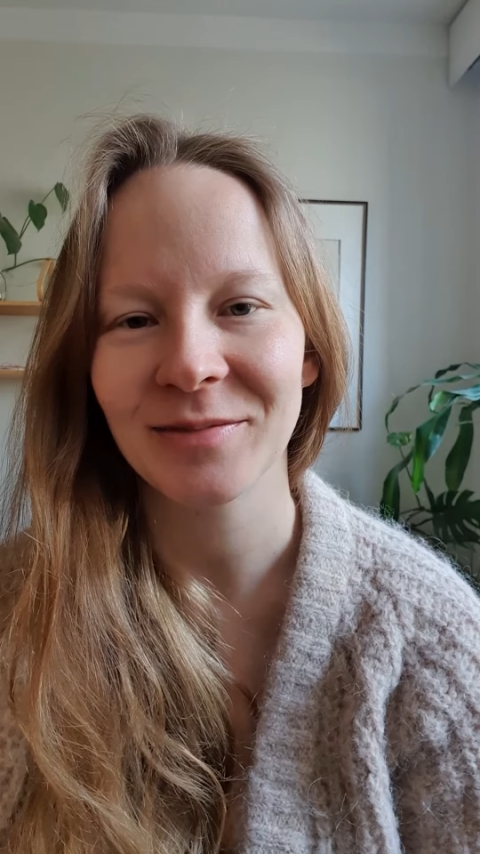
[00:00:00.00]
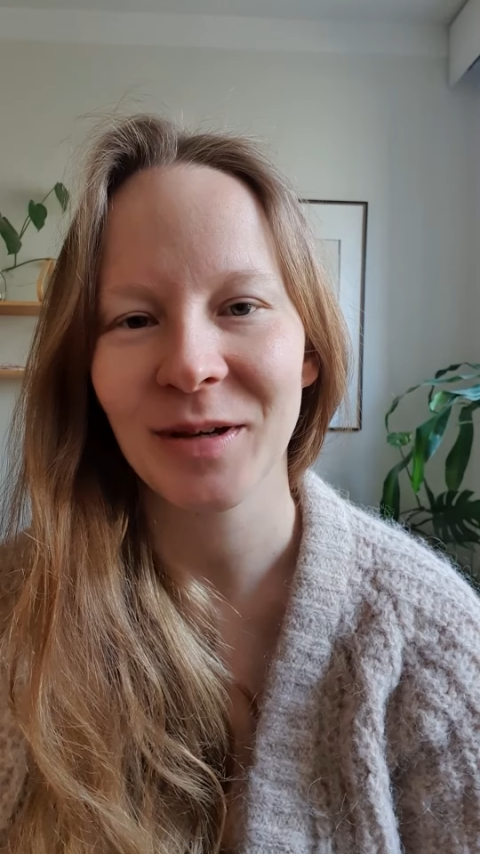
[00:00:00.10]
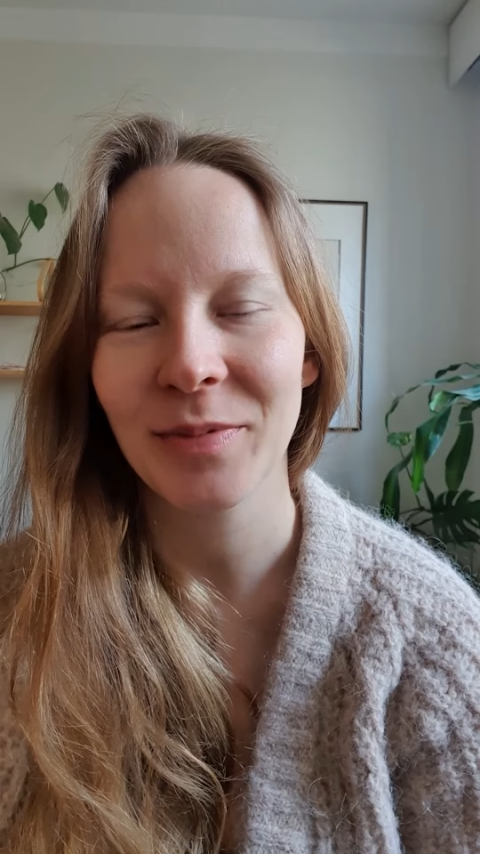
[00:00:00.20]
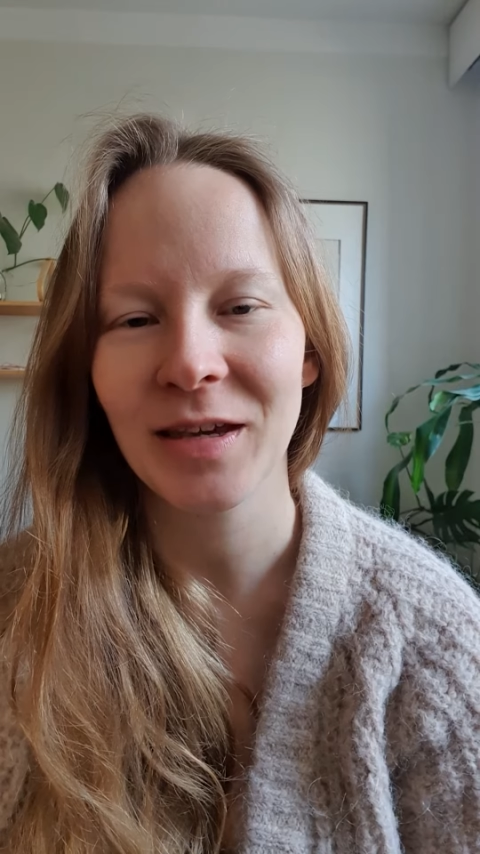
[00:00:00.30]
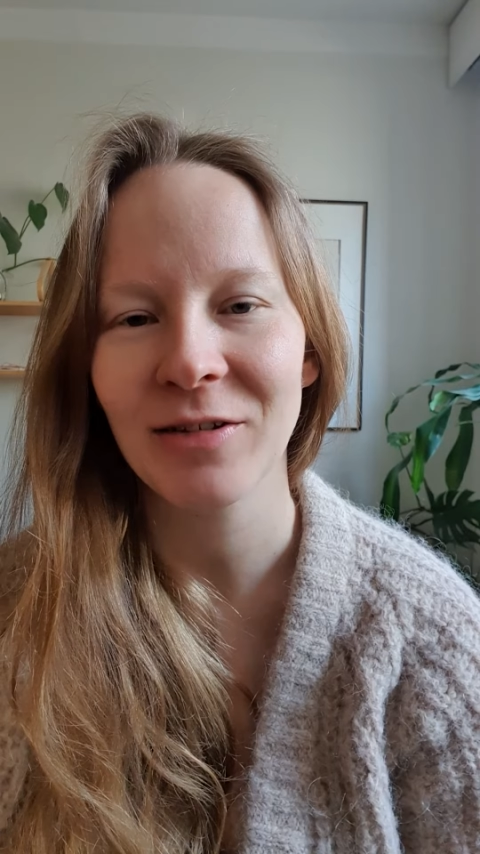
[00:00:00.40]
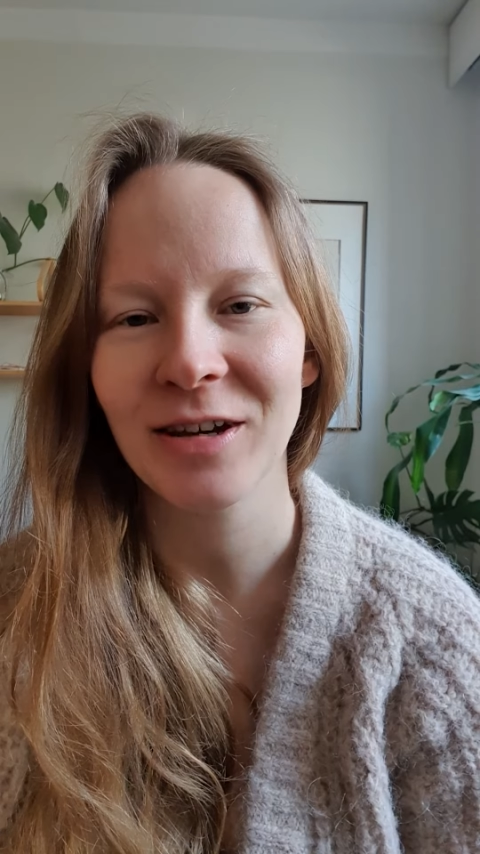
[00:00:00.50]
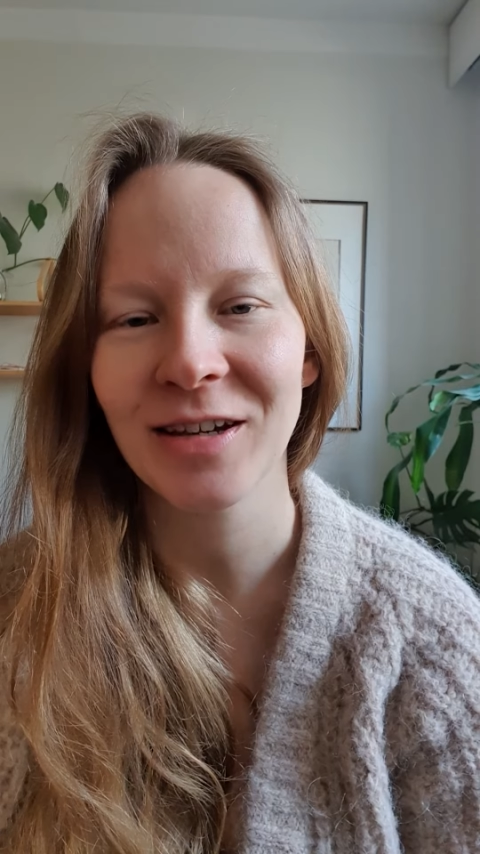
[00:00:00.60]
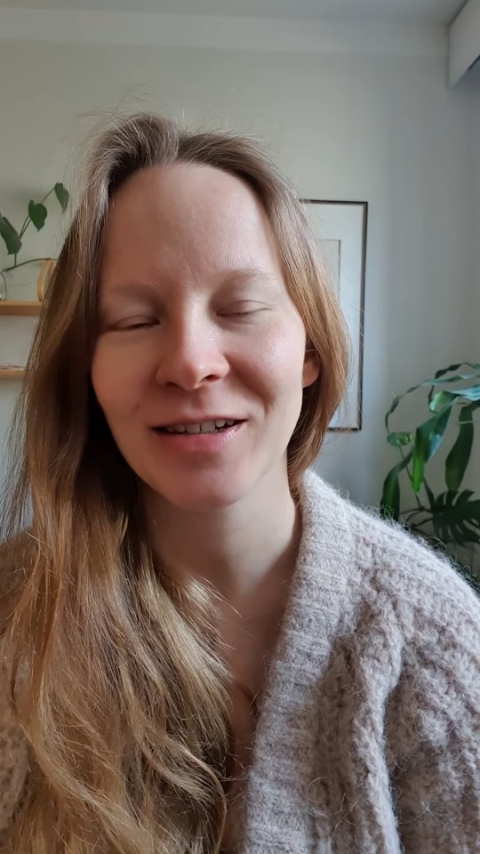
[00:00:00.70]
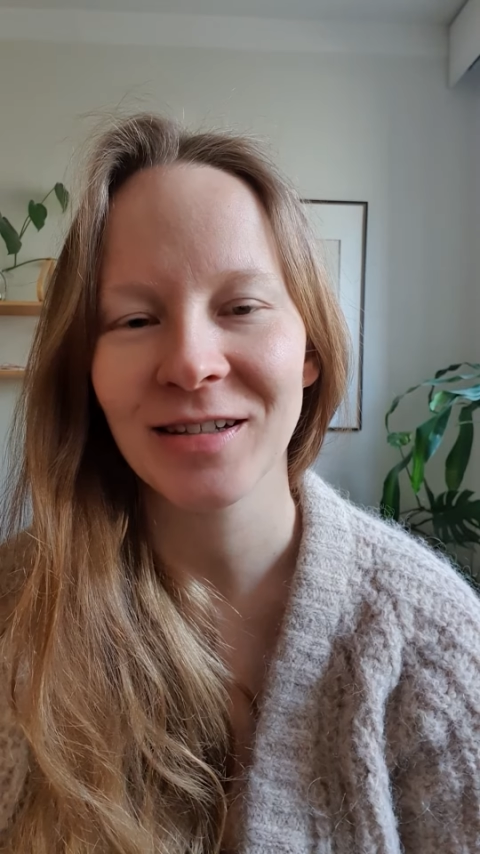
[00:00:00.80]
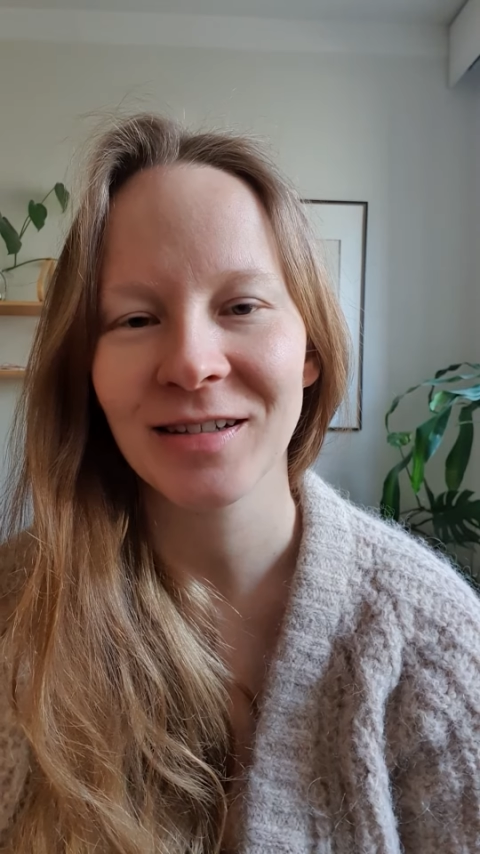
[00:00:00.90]
my
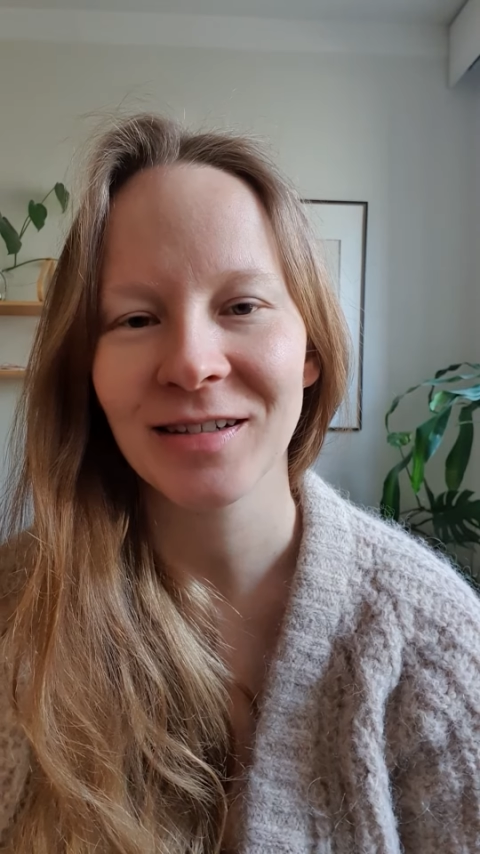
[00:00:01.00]
period